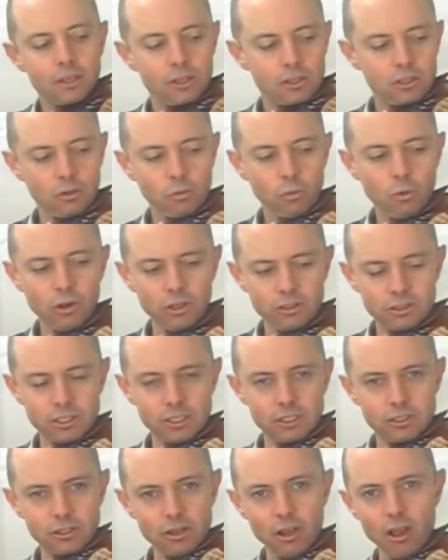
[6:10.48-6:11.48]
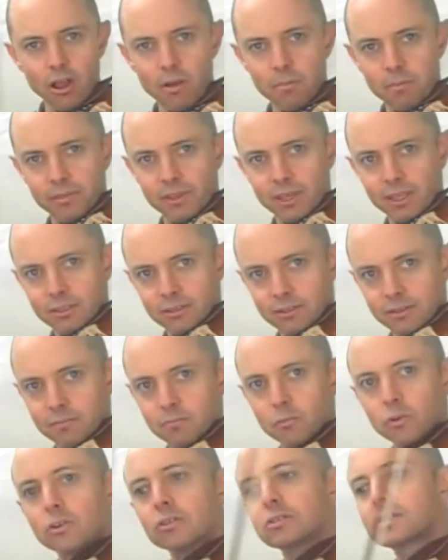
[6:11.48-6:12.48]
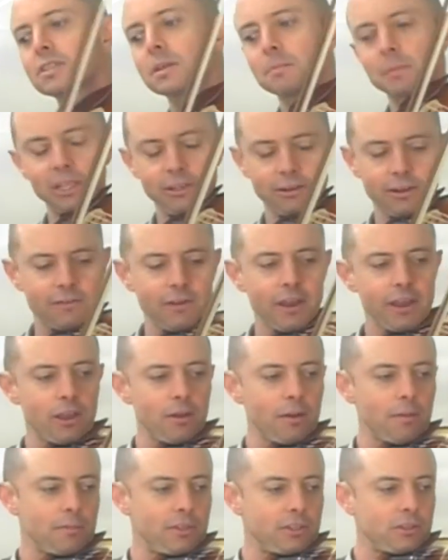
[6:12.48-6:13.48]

Towards the top, they're sort of more similar. If I go up the